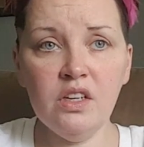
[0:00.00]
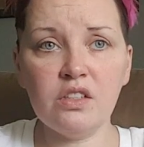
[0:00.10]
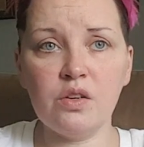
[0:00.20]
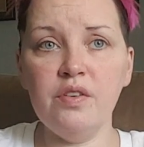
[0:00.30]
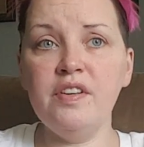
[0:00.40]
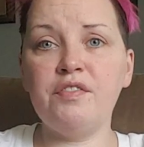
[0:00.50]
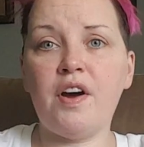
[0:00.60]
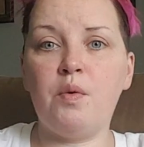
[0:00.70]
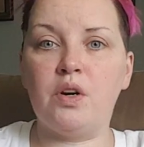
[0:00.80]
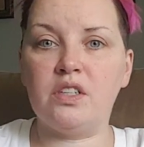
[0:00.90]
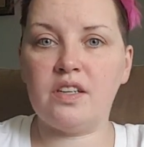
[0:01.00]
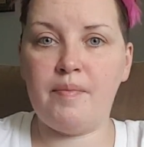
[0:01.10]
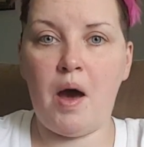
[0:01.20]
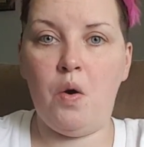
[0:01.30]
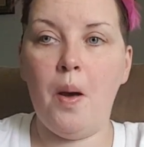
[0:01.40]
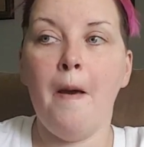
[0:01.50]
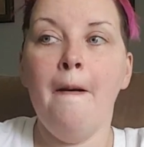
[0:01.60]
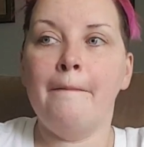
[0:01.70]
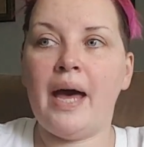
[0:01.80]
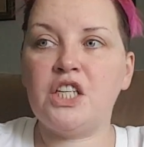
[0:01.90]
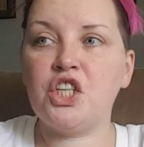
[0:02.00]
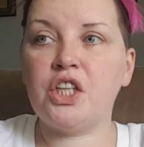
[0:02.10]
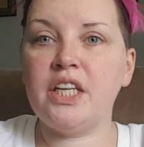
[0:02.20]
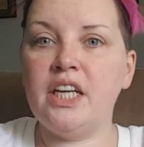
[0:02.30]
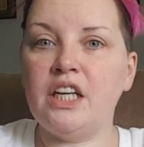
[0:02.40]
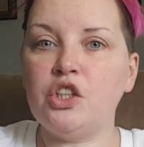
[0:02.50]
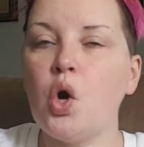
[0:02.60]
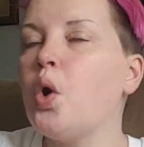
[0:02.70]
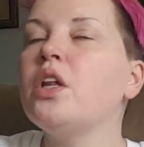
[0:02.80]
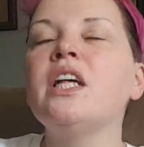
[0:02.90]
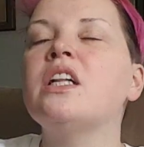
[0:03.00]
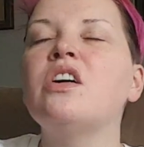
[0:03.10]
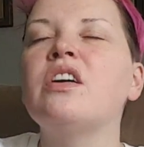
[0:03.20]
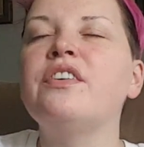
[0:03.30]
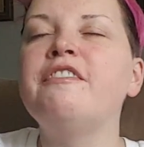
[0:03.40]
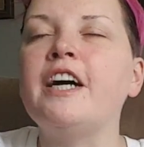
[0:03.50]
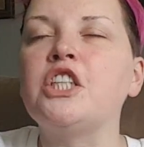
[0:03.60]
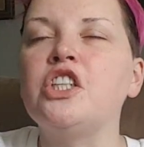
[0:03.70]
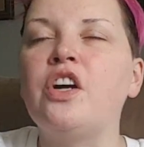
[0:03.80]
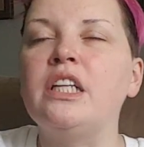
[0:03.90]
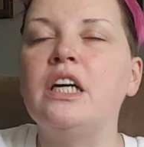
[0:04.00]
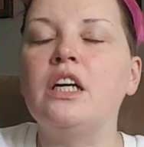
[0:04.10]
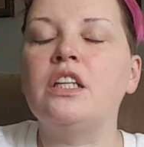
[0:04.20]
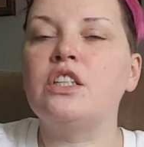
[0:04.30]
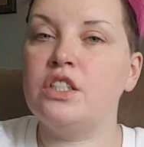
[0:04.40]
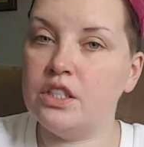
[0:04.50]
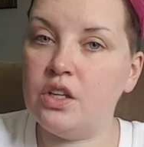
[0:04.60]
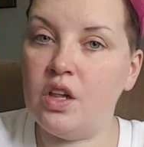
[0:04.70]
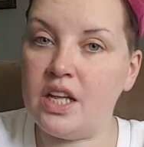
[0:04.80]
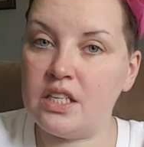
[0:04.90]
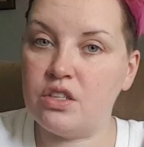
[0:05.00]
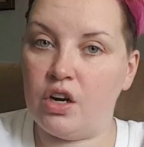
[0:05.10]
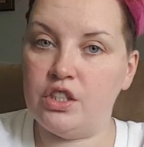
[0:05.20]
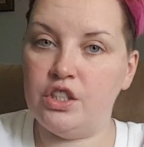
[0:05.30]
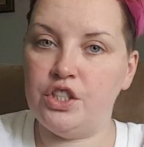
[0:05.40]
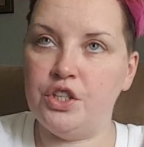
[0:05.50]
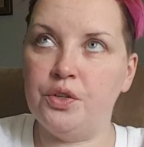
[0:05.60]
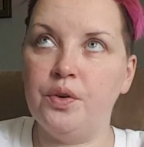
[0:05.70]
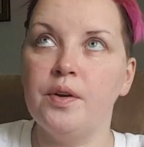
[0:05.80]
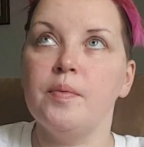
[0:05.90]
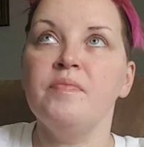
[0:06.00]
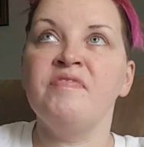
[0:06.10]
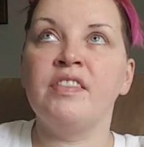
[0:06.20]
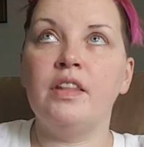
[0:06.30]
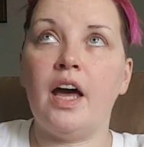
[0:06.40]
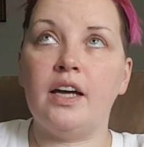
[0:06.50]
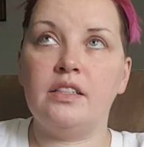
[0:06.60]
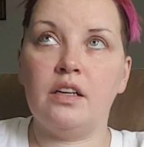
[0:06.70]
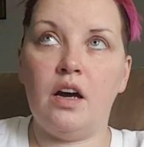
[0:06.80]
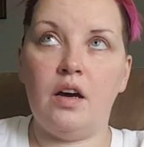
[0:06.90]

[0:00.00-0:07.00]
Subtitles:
So even if I were to somehow magically get it totally cleared of infection right there, there's still all that scar tissue that